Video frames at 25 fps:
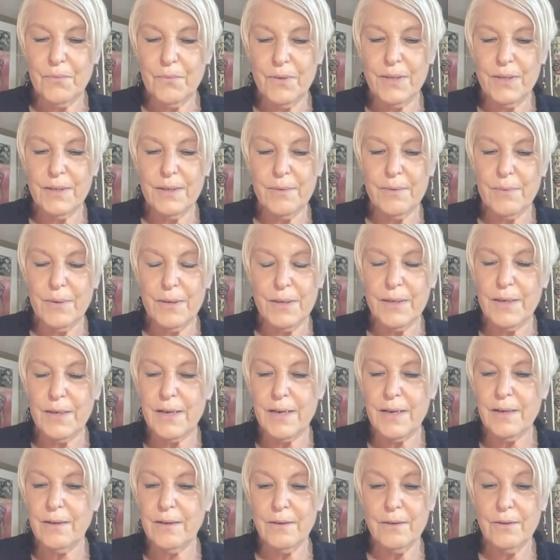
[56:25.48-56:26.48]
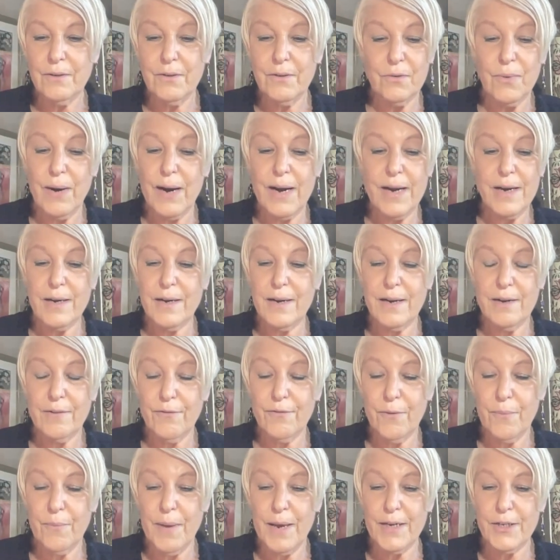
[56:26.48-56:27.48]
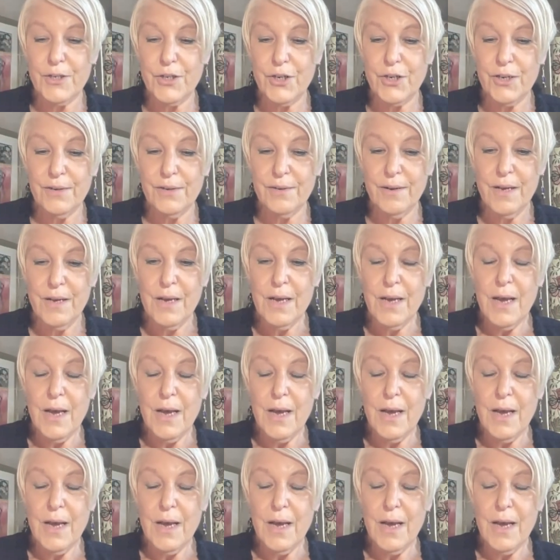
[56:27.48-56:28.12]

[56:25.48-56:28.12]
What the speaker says: Really, really great information.